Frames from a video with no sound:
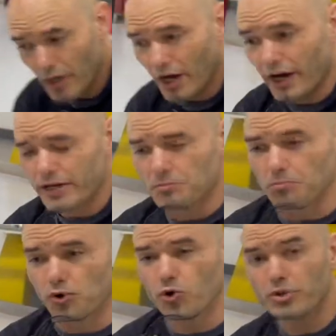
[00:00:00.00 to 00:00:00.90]
I am
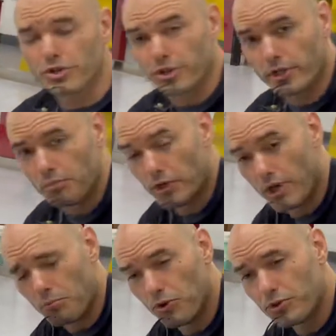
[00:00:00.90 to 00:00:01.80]
pushing him.
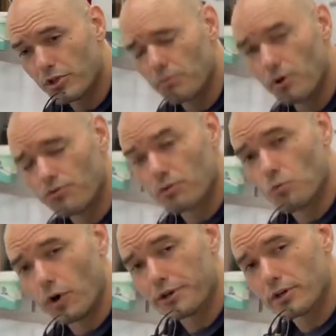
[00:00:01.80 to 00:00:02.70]
I'm pushing him over and
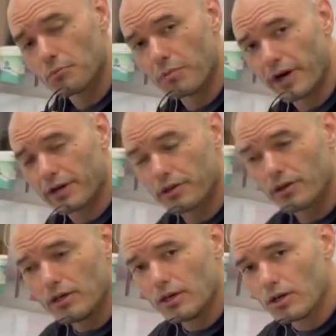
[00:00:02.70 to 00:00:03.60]
walking him back.
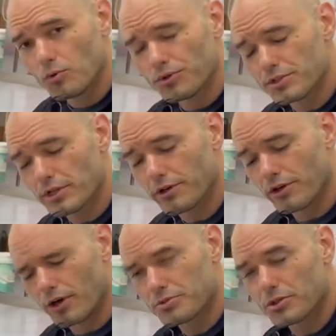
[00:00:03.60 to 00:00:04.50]
With the second
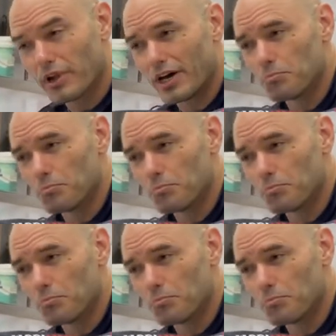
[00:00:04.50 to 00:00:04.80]
option, I am